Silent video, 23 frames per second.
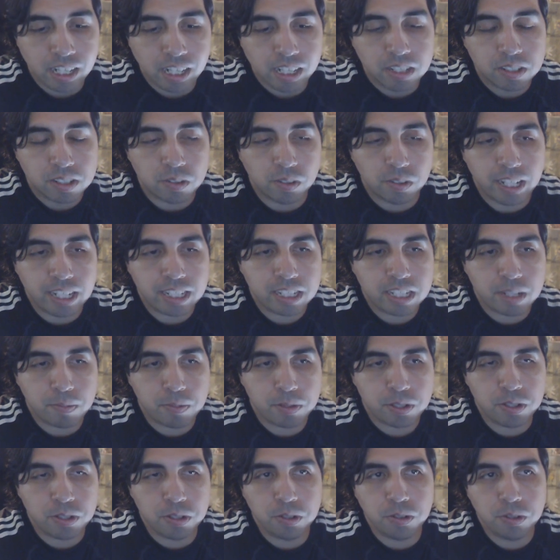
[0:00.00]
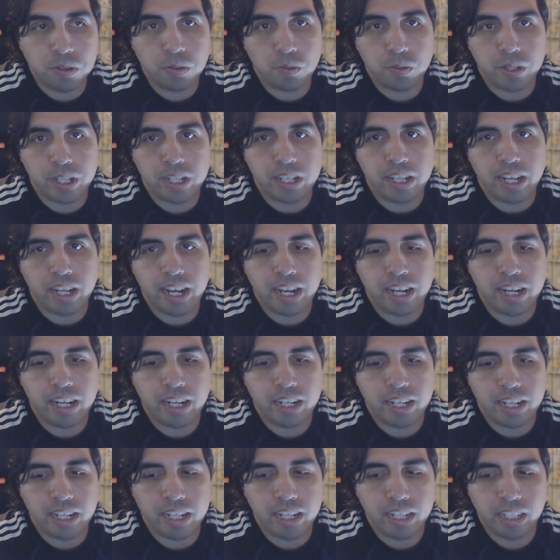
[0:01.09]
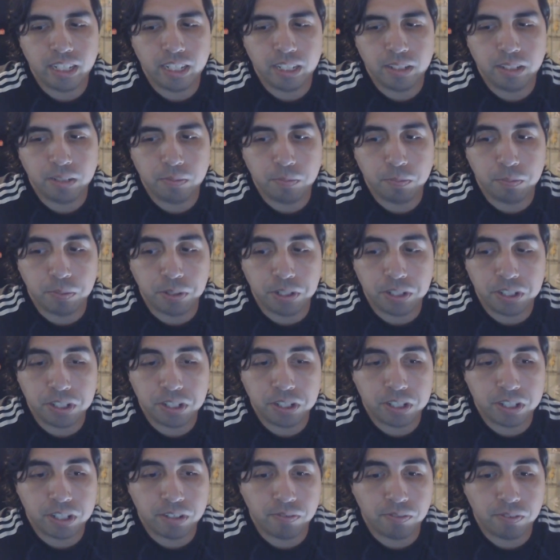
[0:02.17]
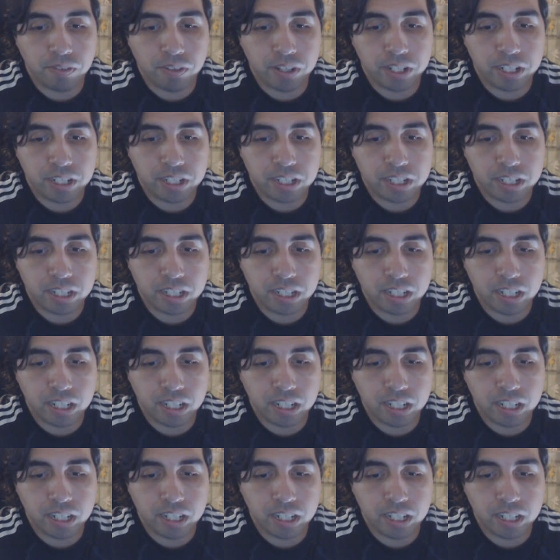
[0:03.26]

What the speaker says: So last episode, we had a bunch of different